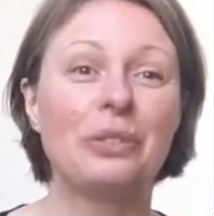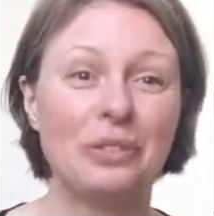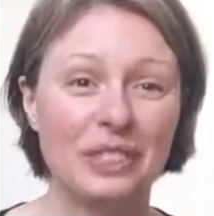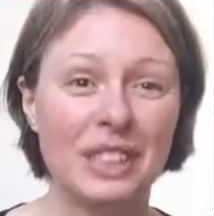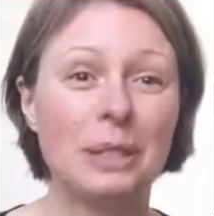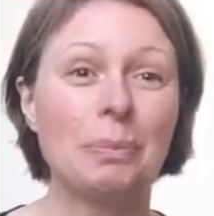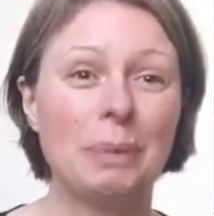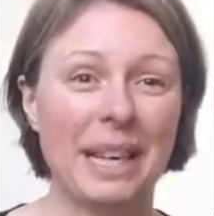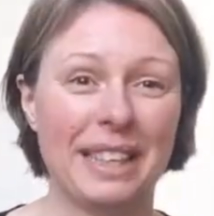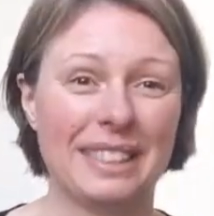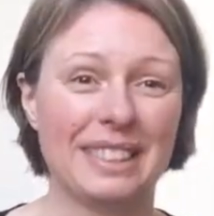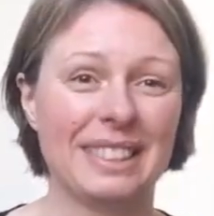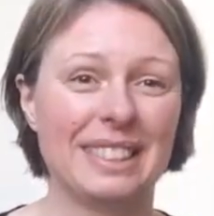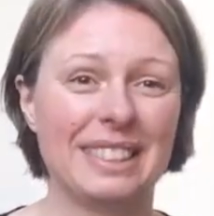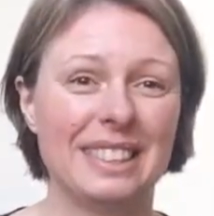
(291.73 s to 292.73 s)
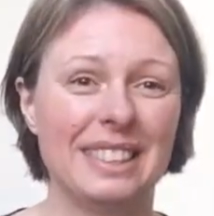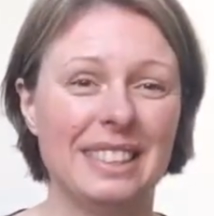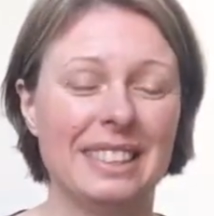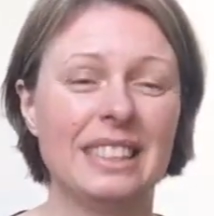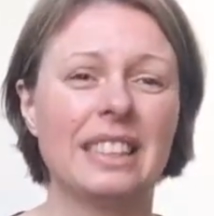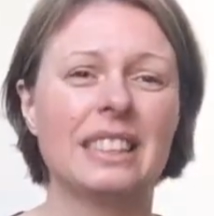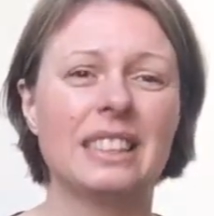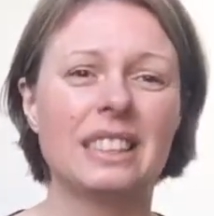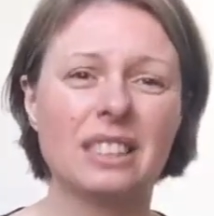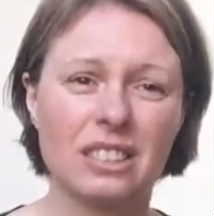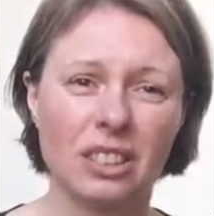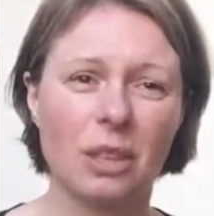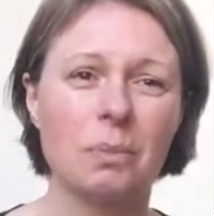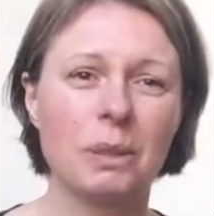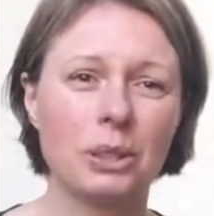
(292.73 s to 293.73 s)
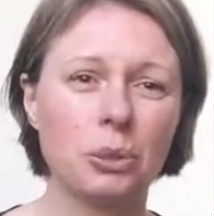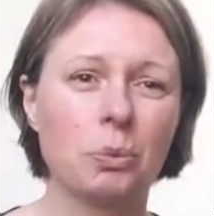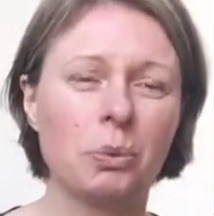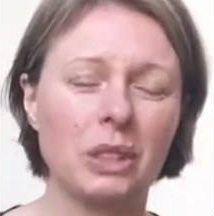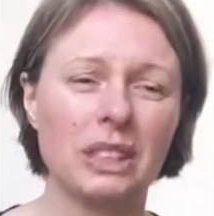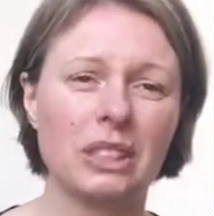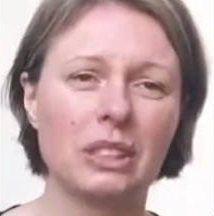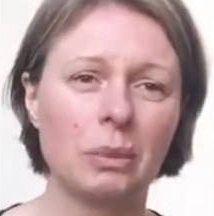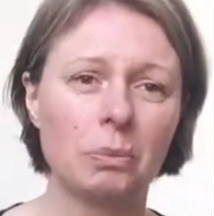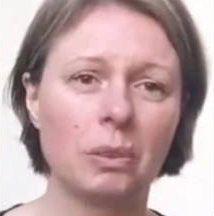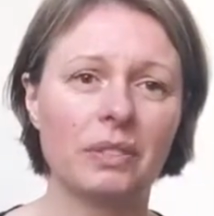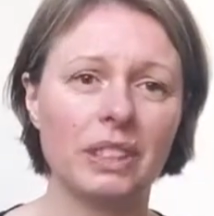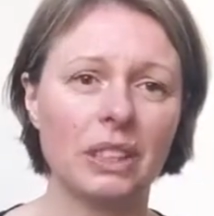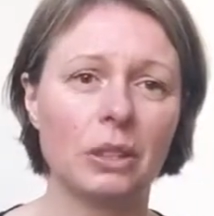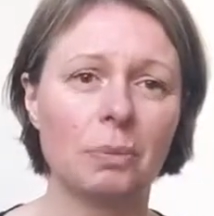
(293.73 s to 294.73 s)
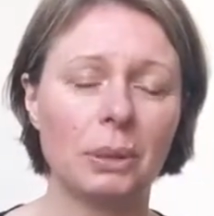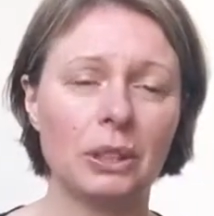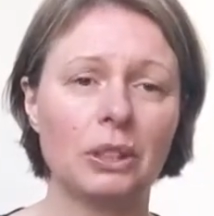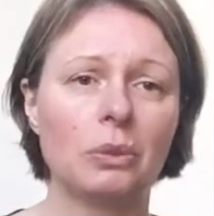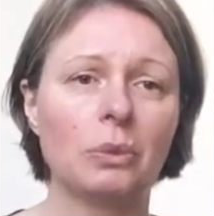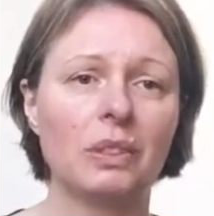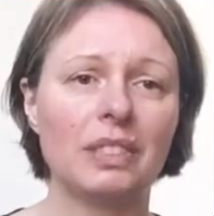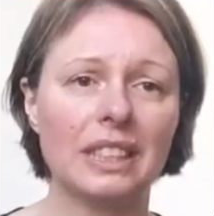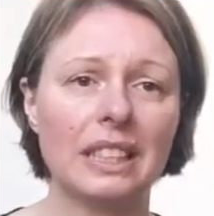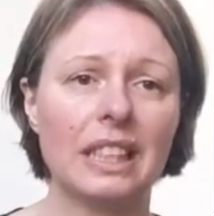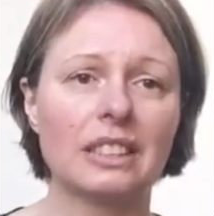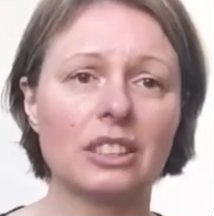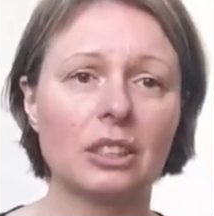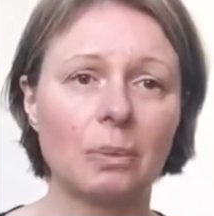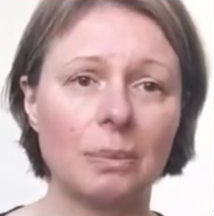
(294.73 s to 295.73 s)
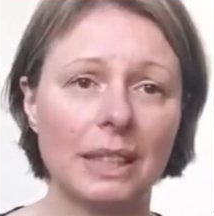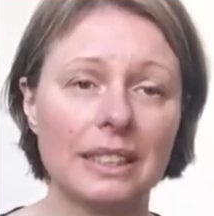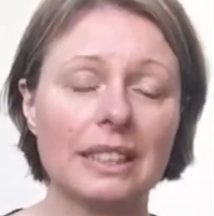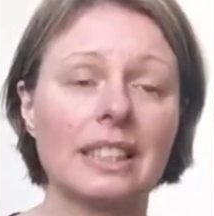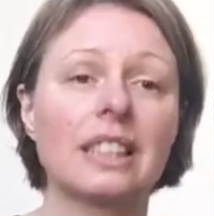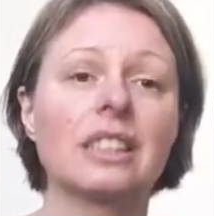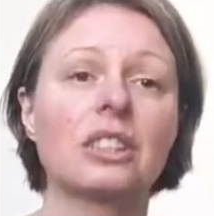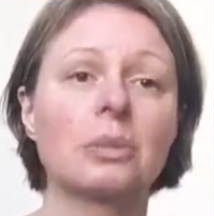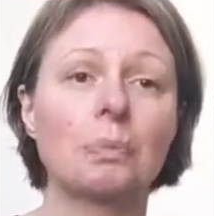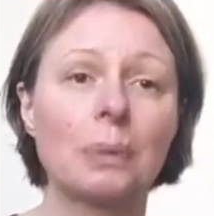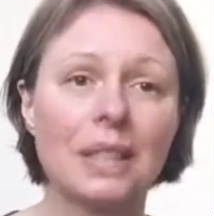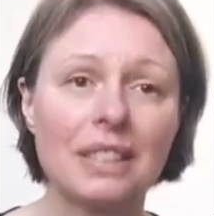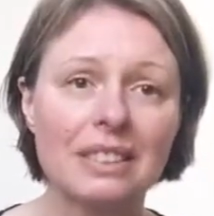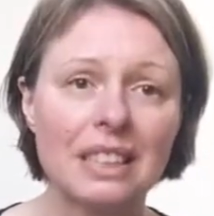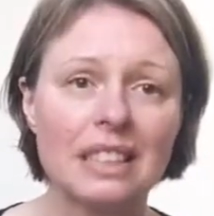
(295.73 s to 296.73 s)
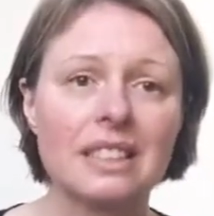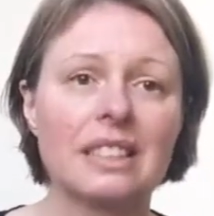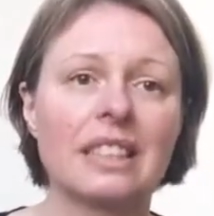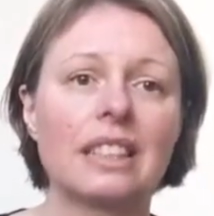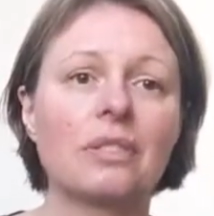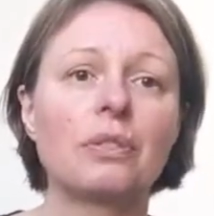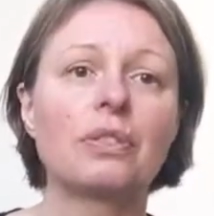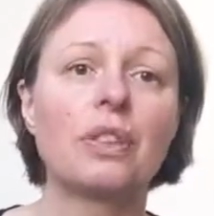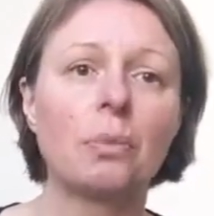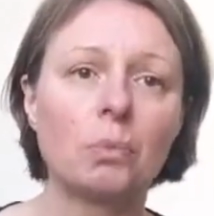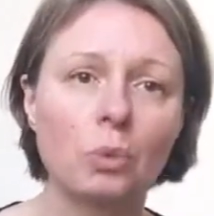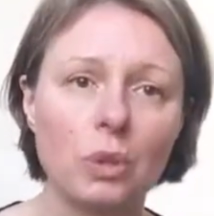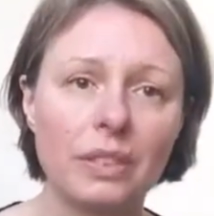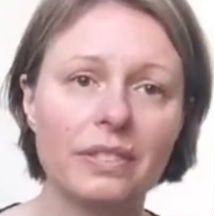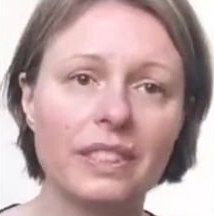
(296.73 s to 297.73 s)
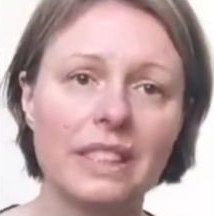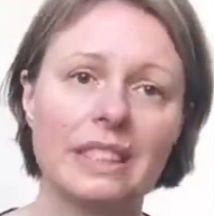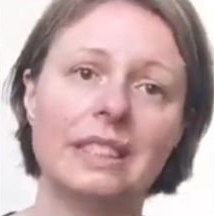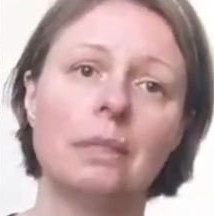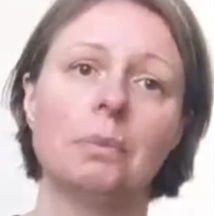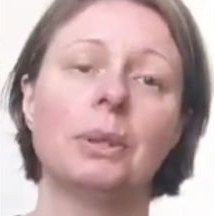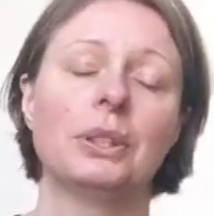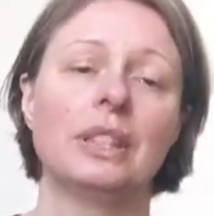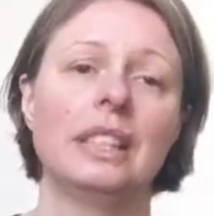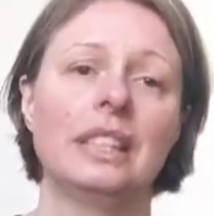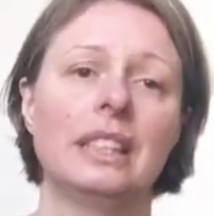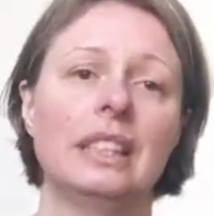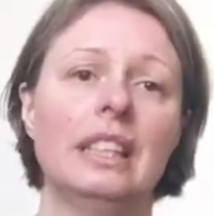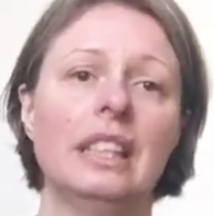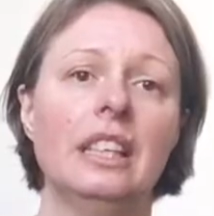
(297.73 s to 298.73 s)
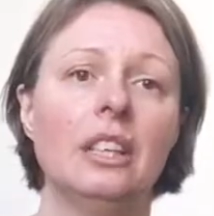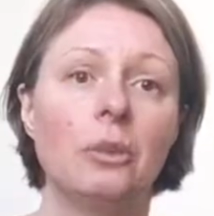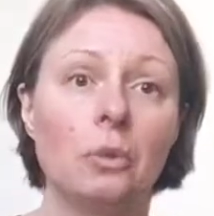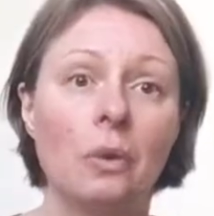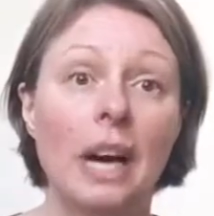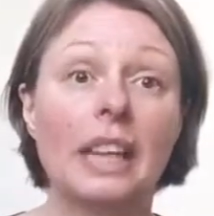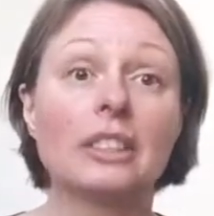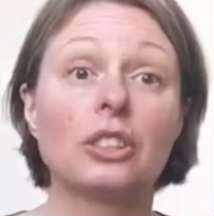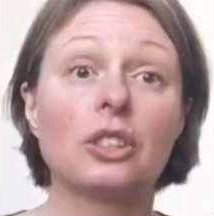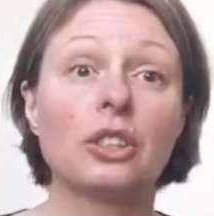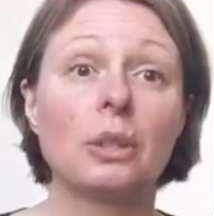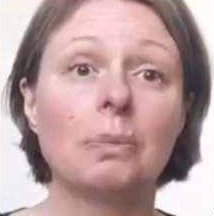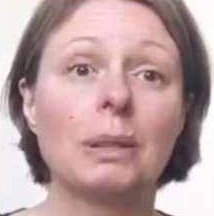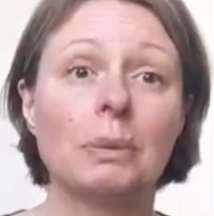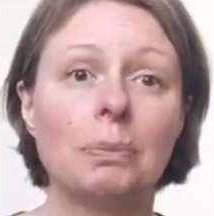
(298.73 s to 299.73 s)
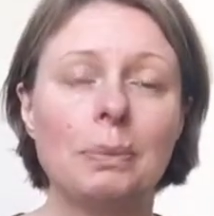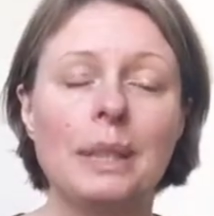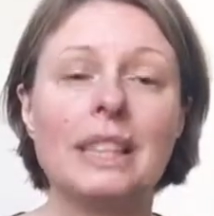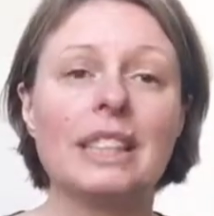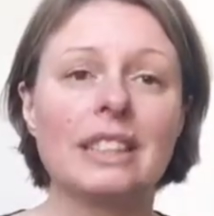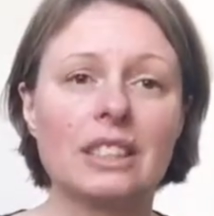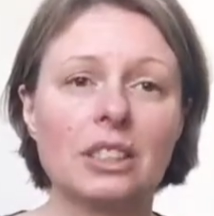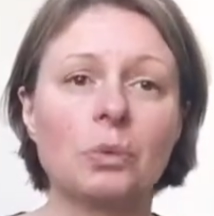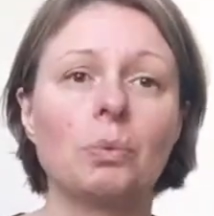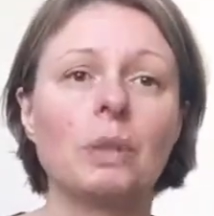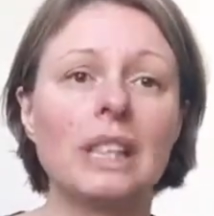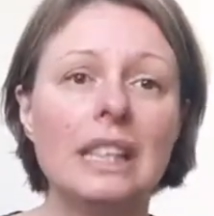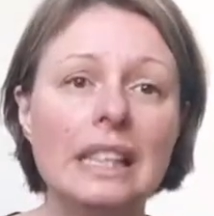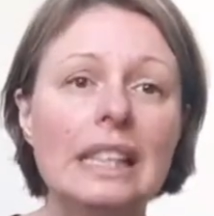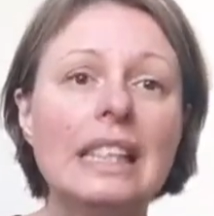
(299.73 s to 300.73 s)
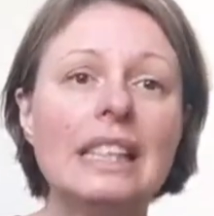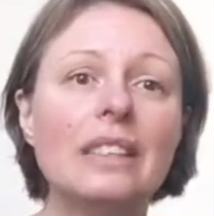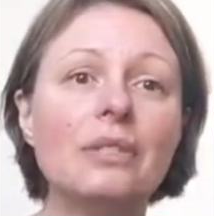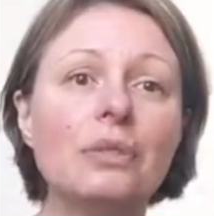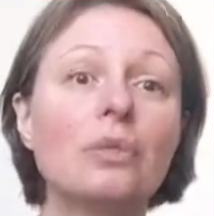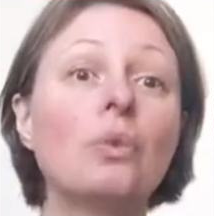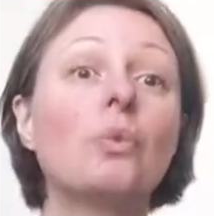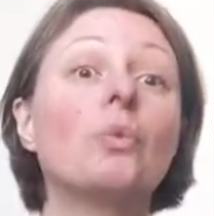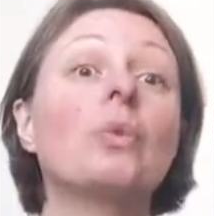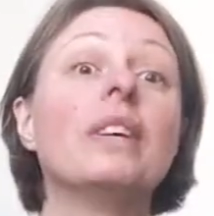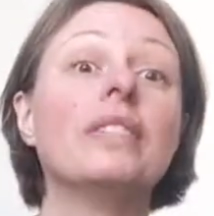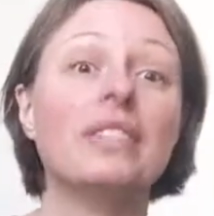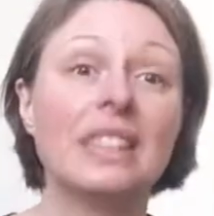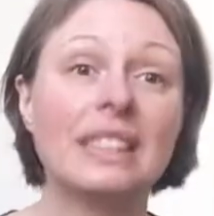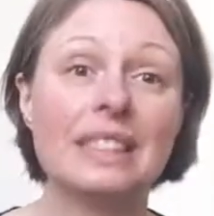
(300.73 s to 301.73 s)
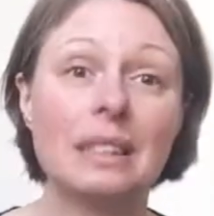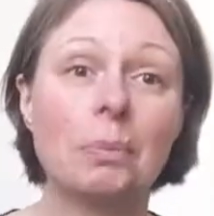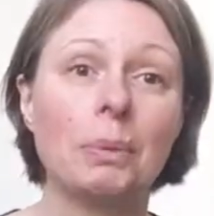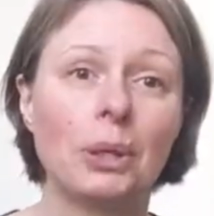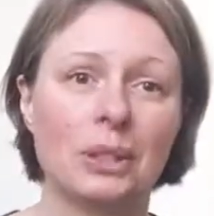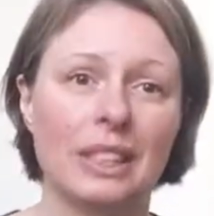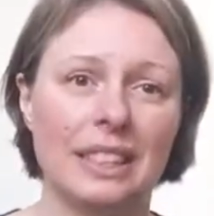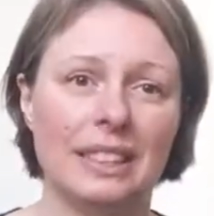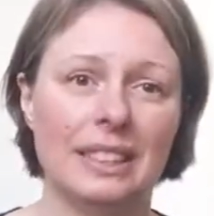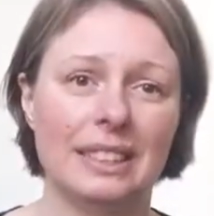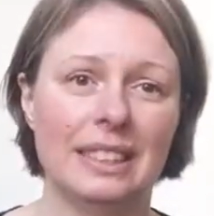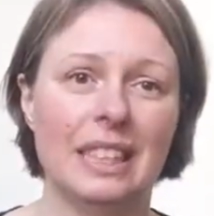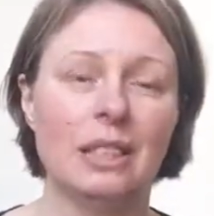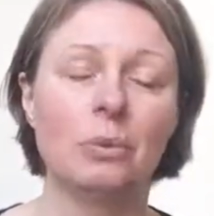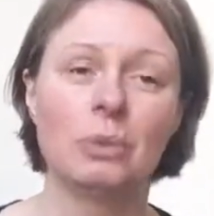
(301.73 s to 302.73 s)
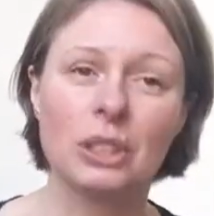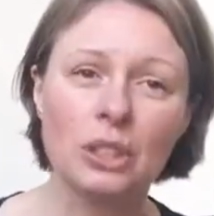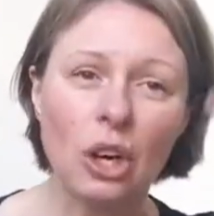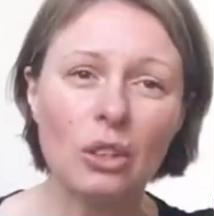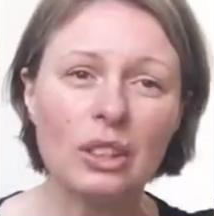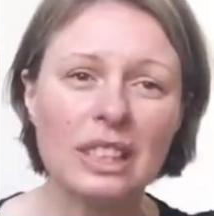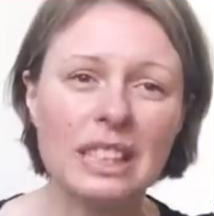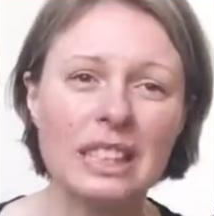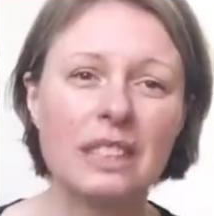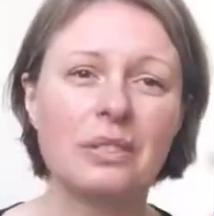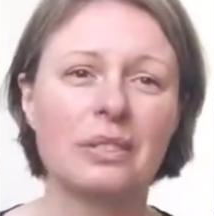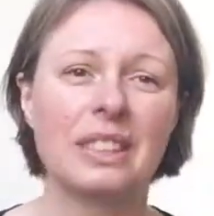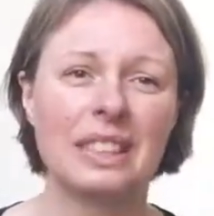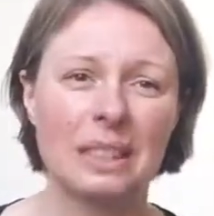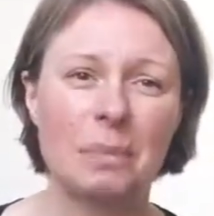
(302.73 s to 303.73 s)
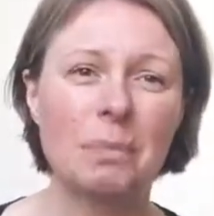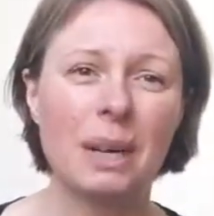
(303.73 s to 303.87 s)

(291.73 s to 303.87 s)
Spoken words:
feedback. There is so much wisdom within the body, within that somatic experiencing from within the body. as human beings, we live within the body. We don't live in the